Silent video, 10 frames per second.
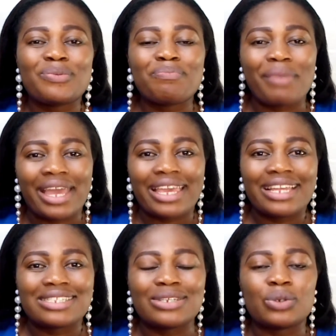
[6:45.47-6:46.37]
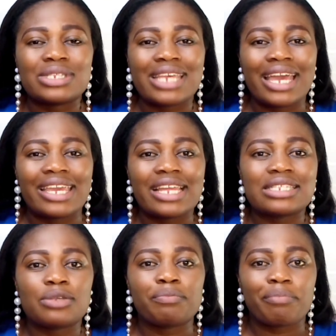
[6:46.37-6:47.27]
market your
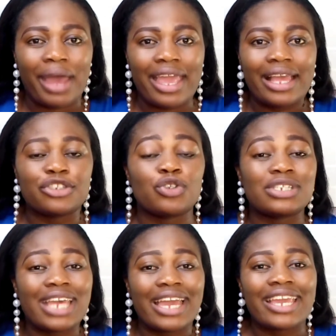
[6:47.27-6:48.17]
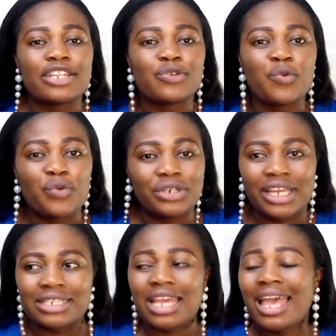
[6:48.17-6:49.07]
target buyers your target
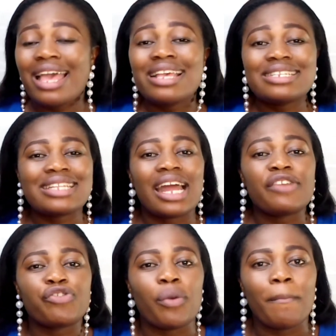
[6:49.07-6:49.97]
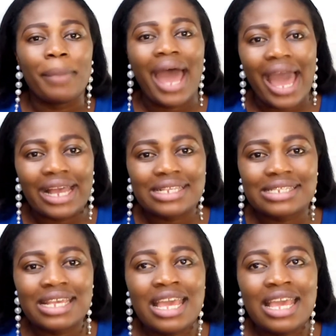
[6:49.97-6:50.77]
audience start from banks